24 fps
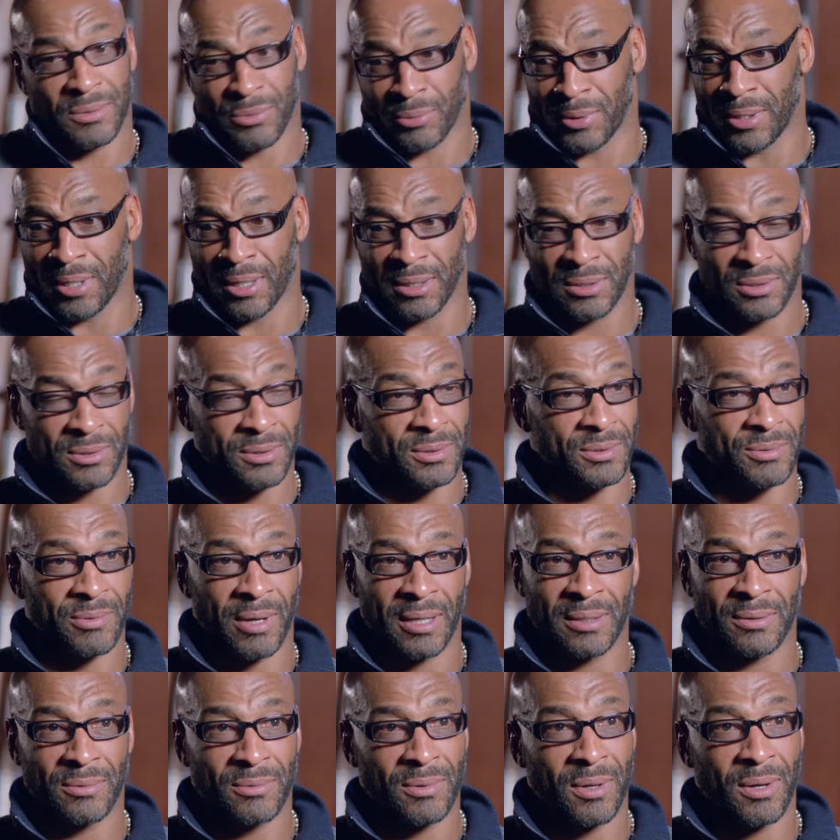Three Huskers right
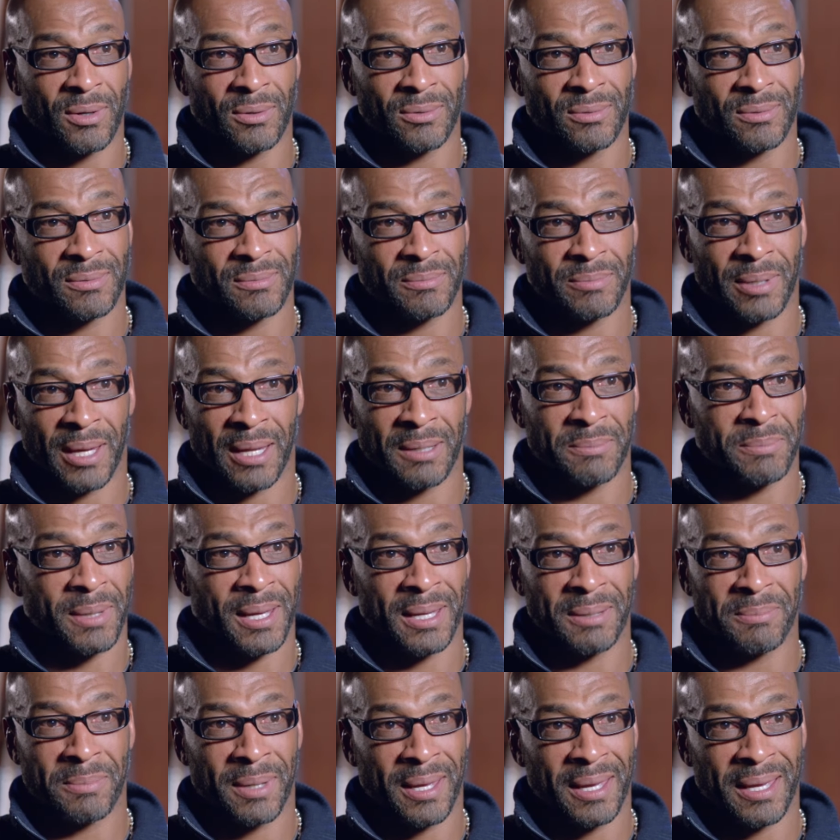in a row. Bang,
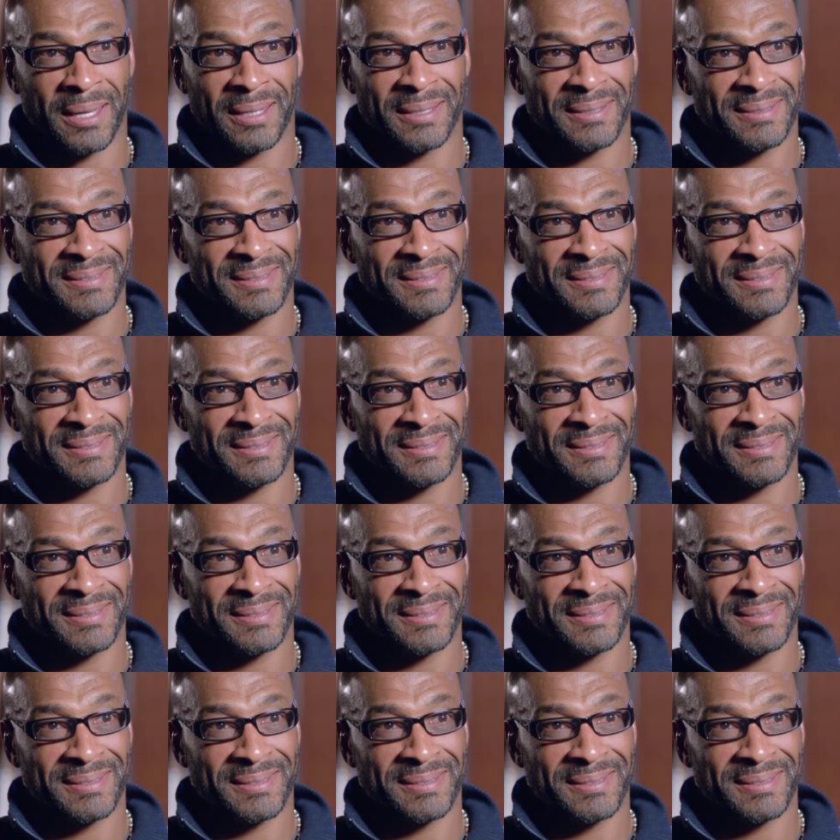bang, bang.